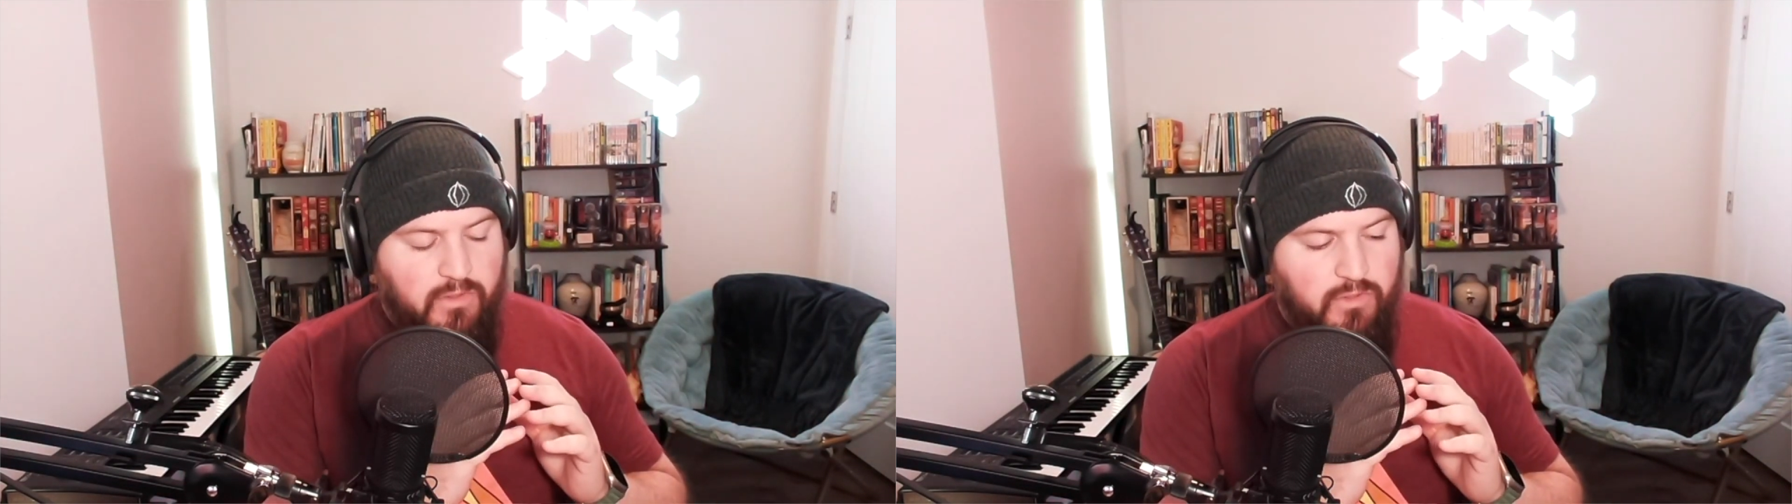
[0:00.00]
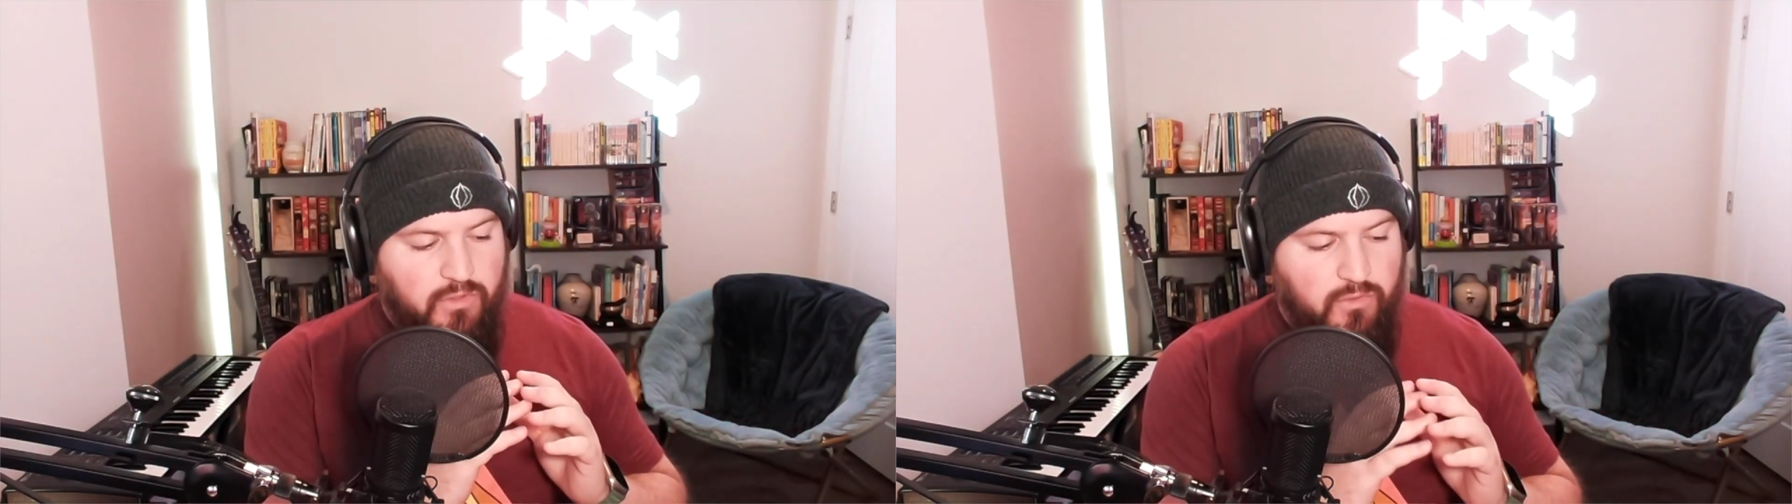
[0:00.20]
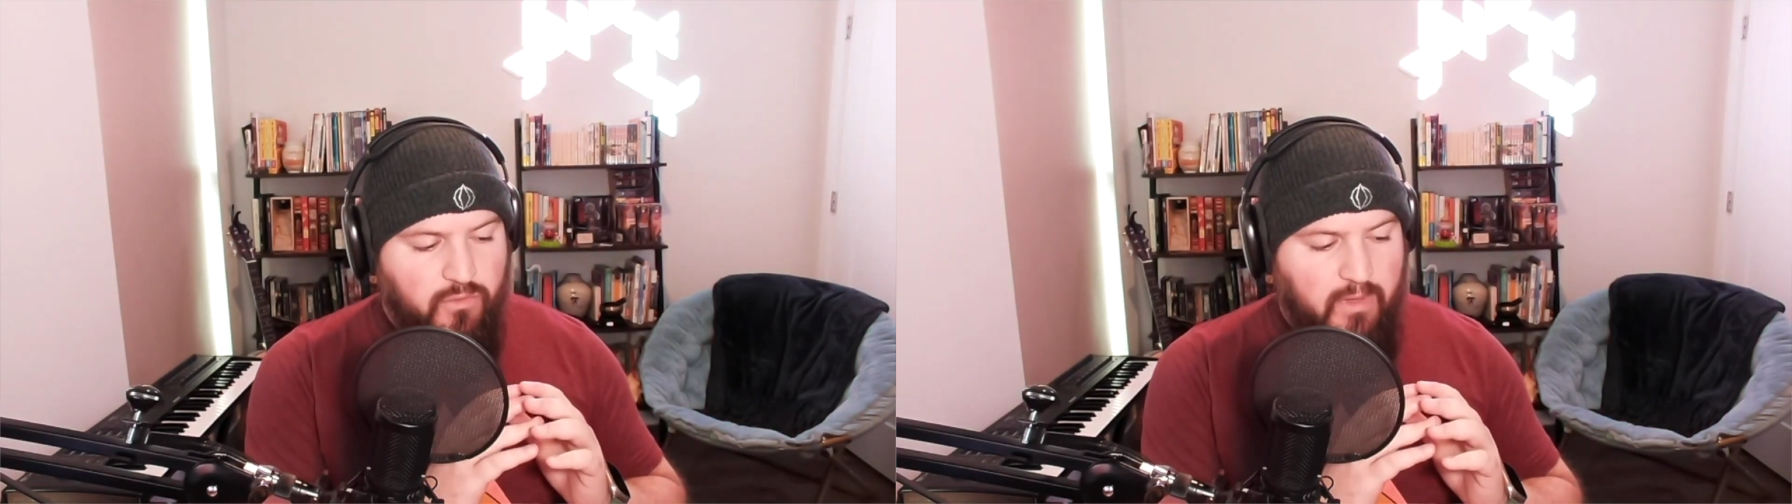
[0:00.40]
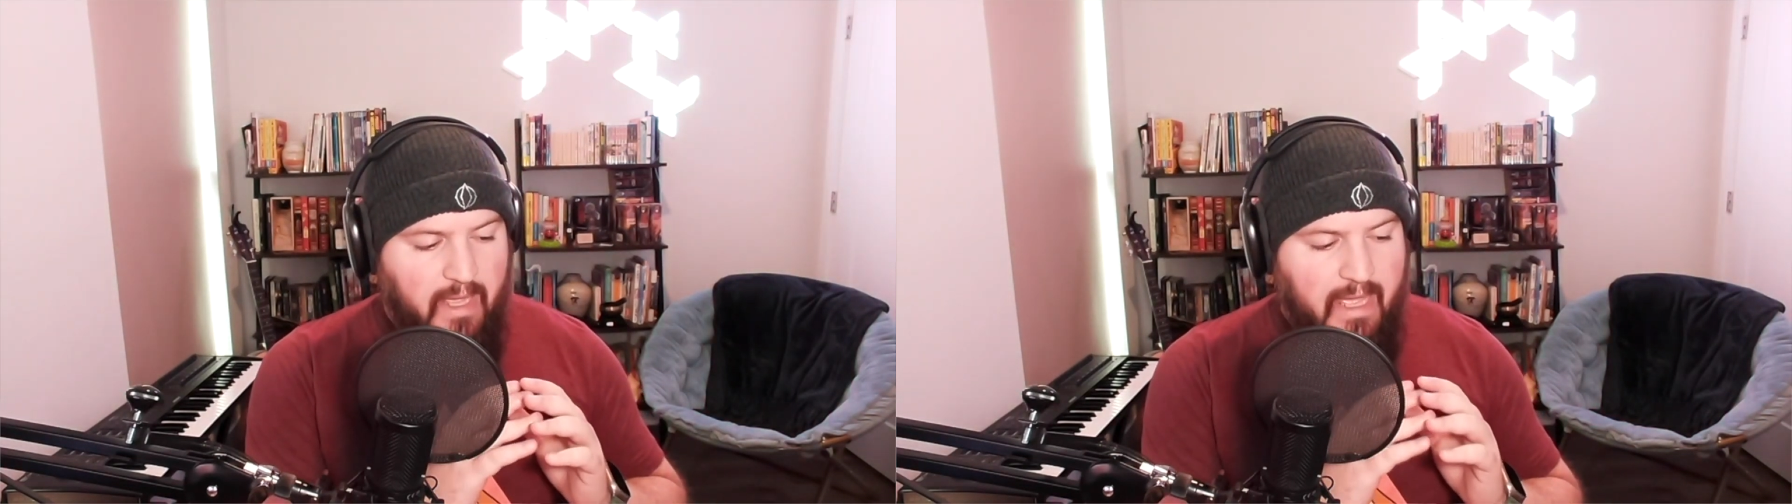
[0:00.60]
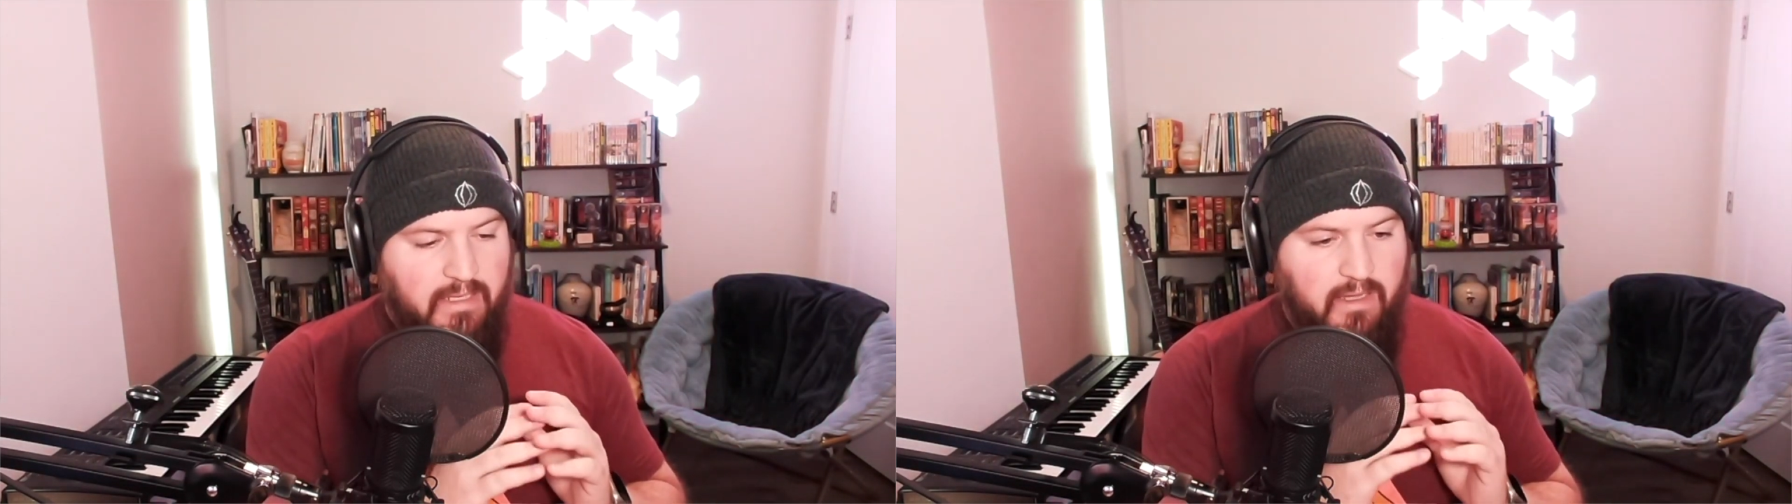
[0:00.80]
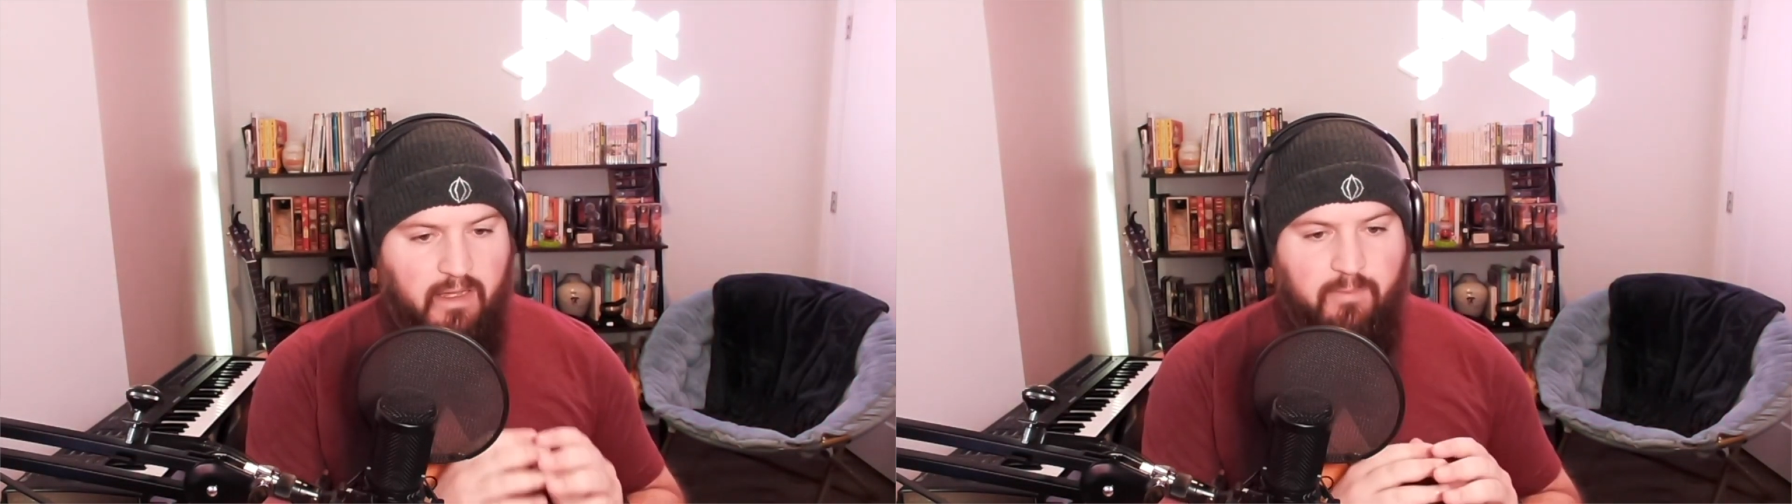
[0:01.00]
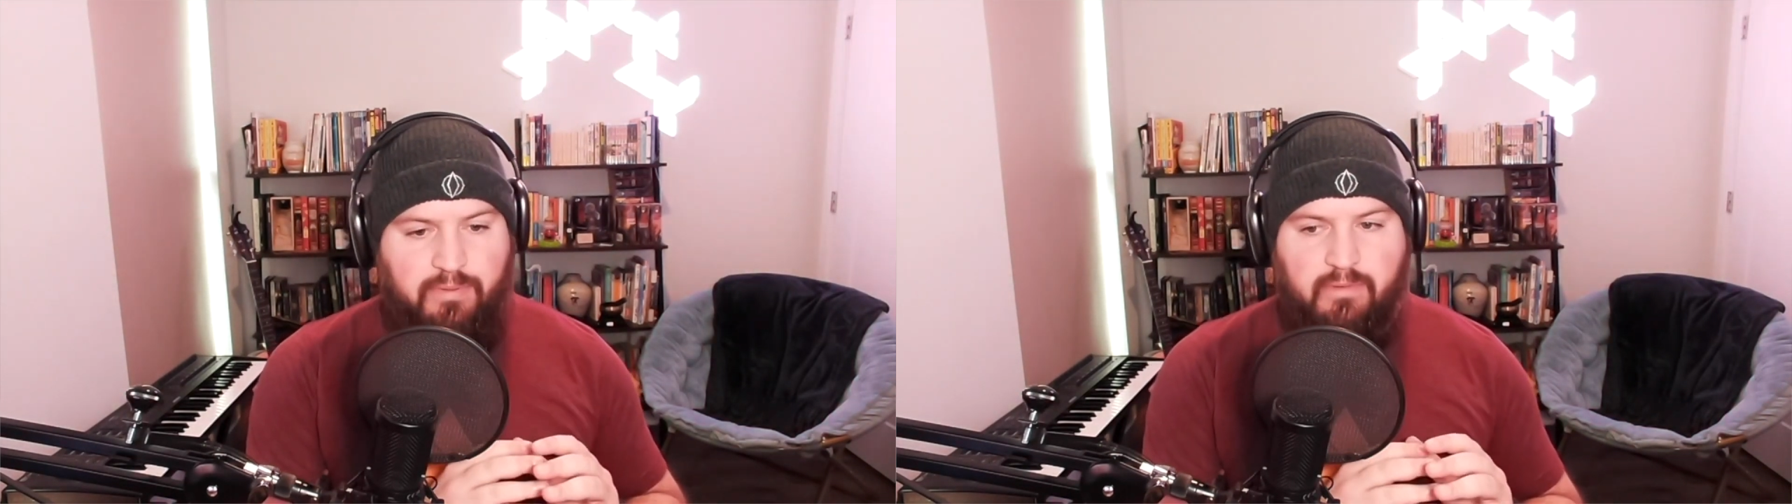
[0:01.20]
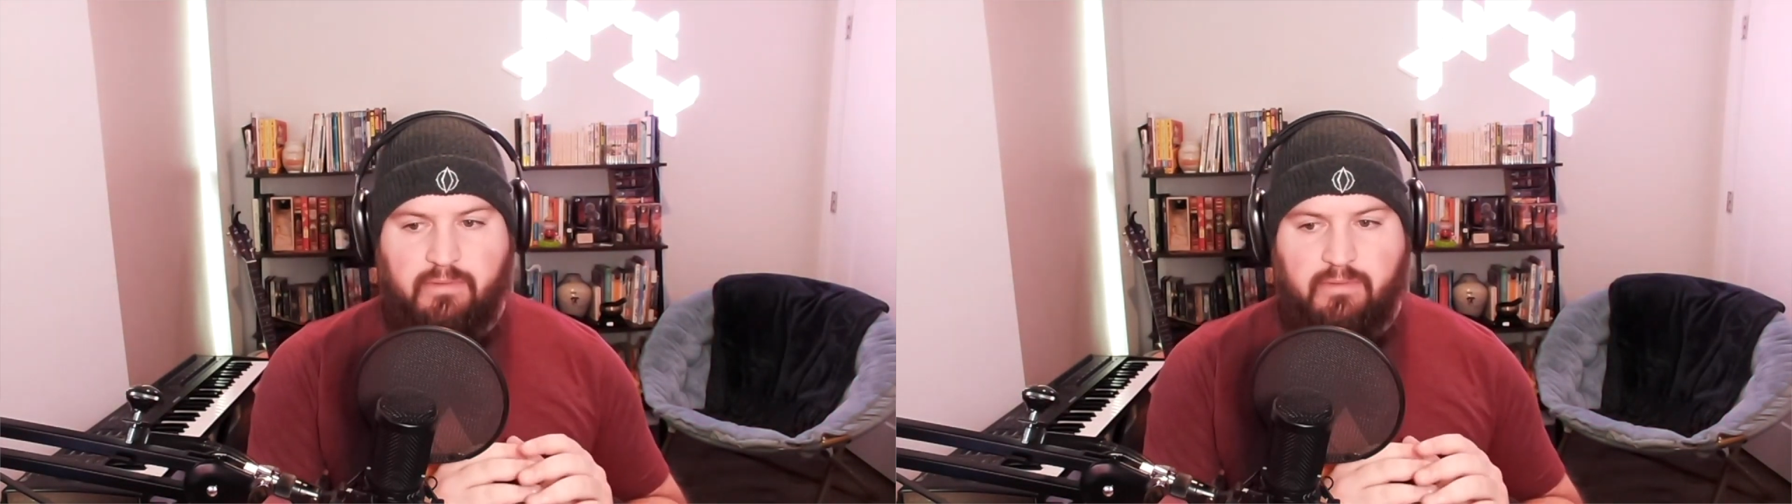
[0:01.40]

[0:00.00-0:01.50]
you end up